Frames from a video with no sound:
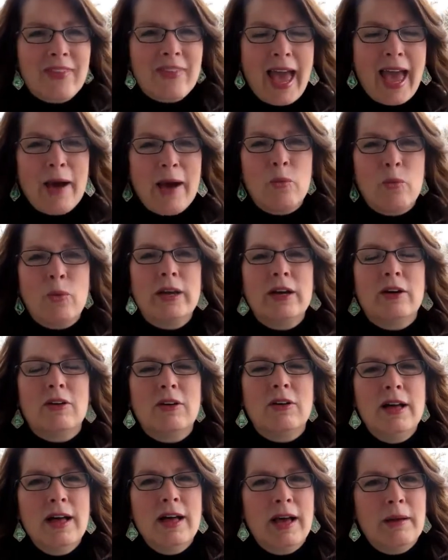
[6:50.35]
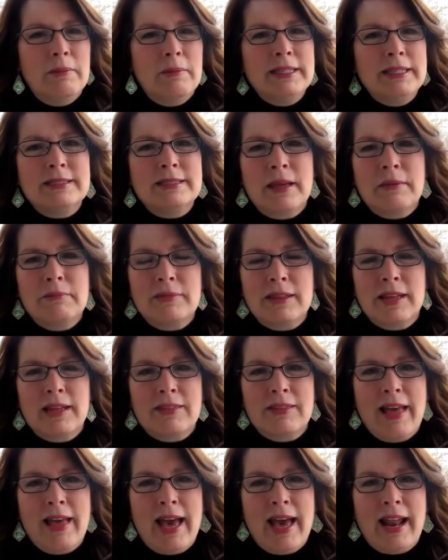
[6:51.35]
That will be
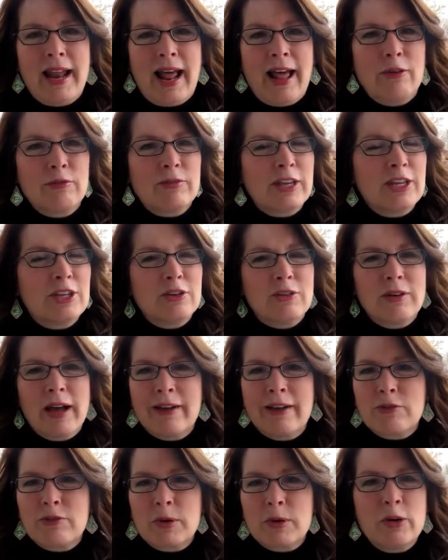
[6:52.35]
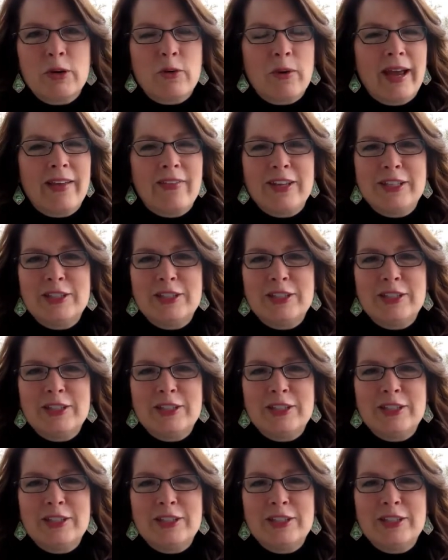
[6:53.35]
something that I don't think you'll ever regret,